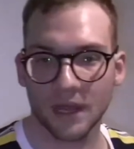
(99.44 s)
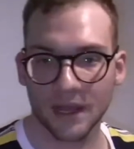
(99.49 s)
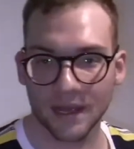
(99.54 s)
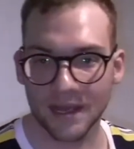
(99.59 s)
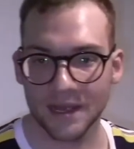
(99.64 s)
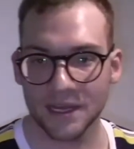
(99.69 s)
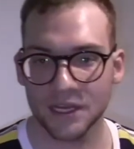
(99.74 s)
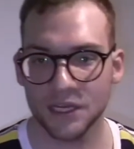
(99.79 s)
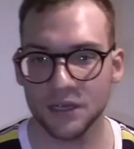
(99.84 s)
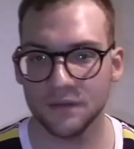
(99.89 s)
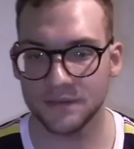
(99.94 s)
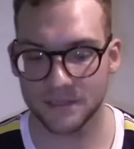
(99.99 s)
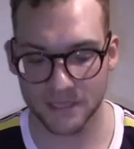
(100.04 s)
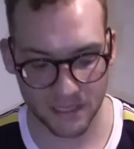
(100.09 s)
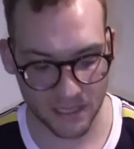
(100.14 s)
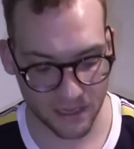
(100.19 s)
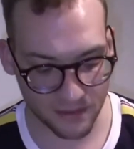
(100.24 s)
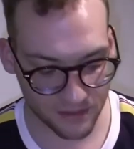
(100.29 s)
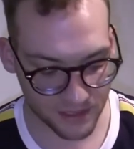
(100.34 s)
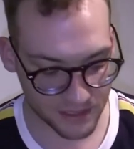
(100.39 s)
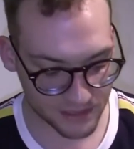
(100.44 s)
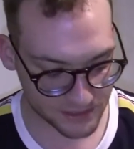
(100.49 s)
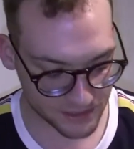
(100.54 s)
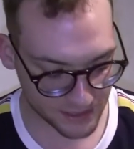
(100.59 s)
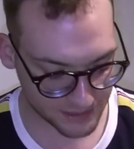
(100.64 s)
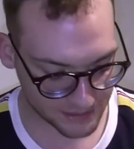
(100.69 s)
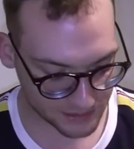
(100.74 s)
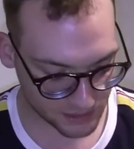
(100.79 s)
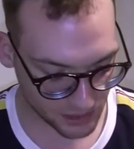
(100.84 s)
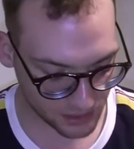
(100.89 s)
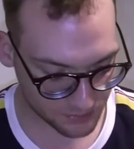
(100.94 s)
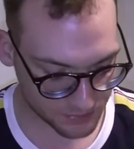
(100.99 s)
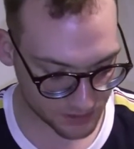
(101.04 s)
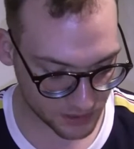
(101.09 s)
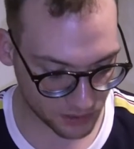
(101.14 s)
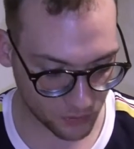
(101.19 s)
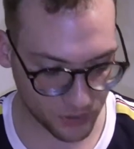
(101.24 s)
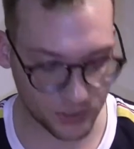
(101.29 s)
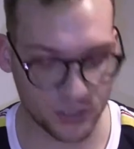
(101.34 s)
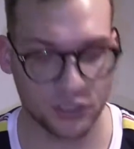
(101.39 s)
Okay and you've seen these next items
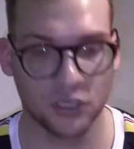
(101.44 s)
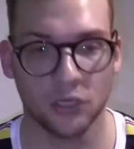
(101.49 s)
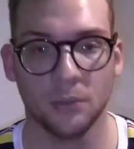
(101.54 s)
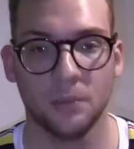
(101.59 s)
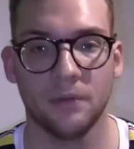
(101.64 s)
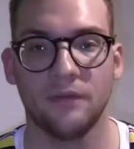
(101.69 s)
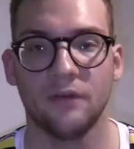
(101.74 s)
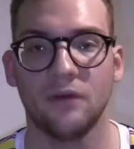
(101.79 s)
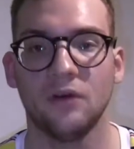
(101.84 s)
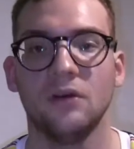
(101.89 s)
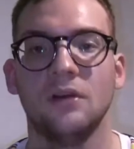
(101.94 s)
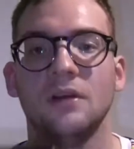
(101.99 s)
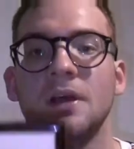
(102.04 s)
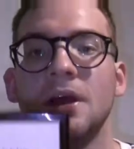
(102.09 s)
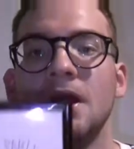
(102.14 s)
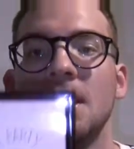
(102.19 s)
in a wish haul before